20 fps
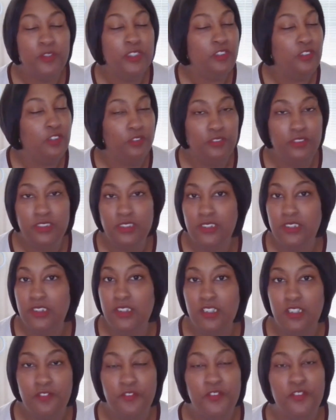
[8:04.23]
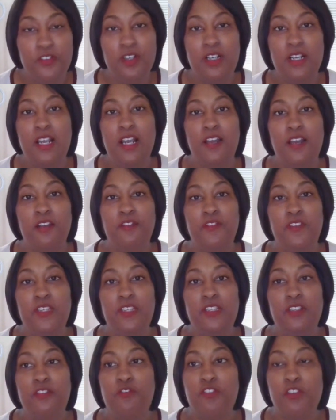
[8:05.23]
Don't just look for a
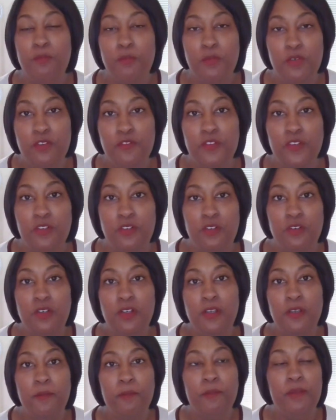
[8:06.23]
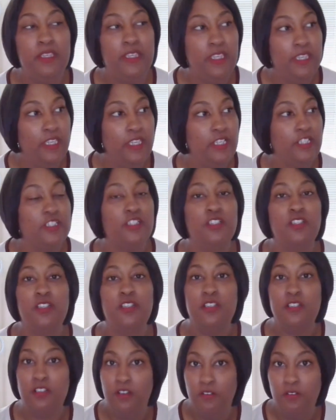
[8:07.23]
counterfeit removal. Begin
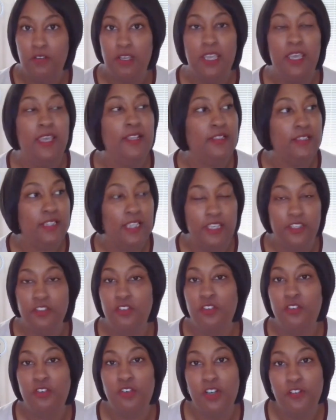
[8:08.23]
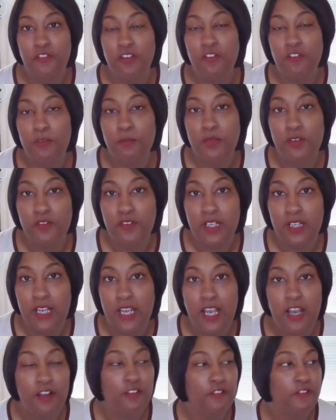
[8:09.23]
to, okay, thank you, Lord, for removing the
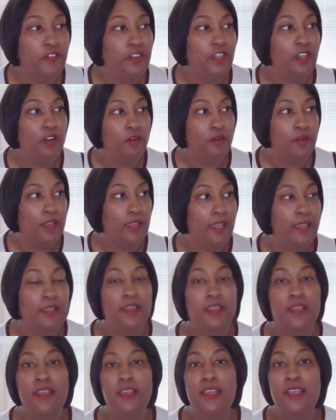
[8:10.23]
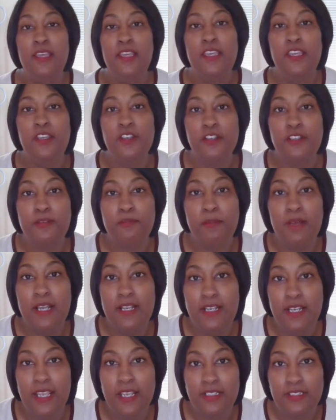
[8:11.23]
counterfeit. Okay, here's my
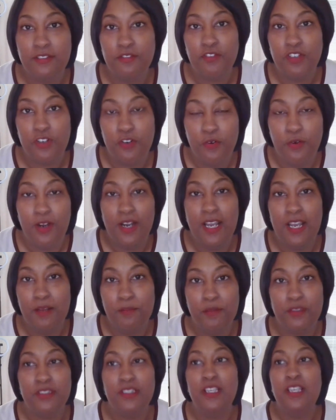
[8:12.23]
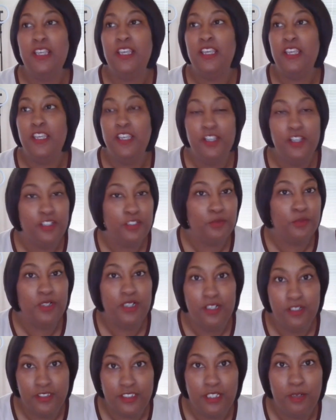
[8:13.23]
next requirement. Here's what
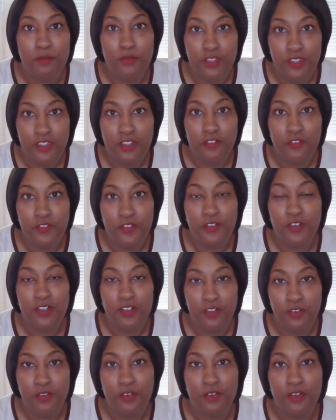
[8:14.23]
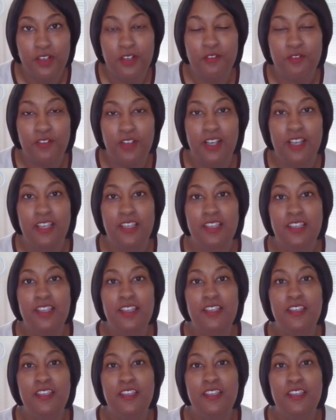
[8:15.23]
else I'm looking for, Lord, right?